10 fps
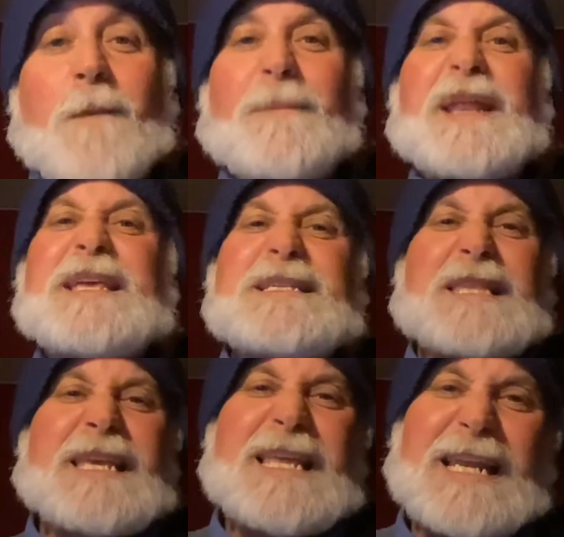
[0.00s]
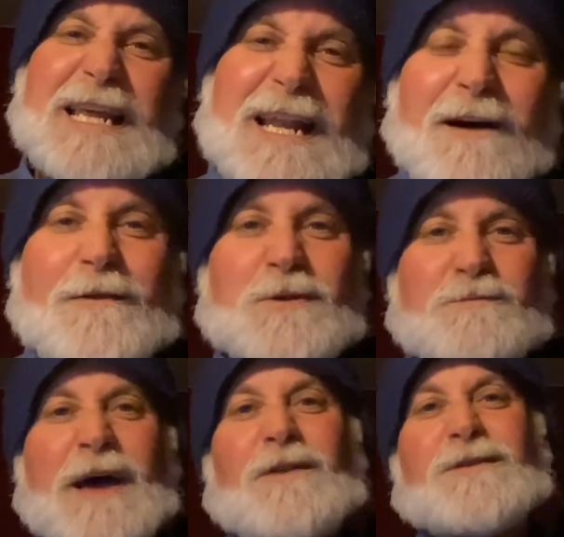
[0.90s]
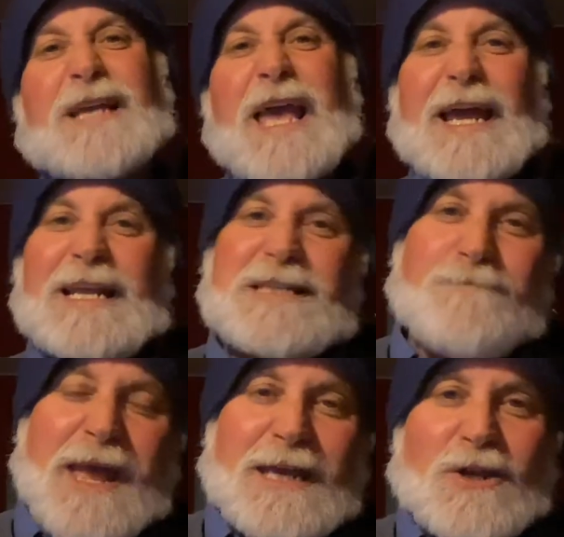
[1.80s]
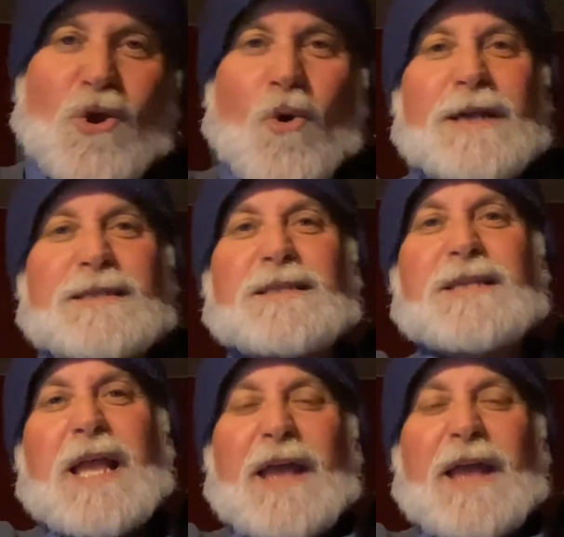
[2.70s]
but he's leaning in on those pedals and he's making noises.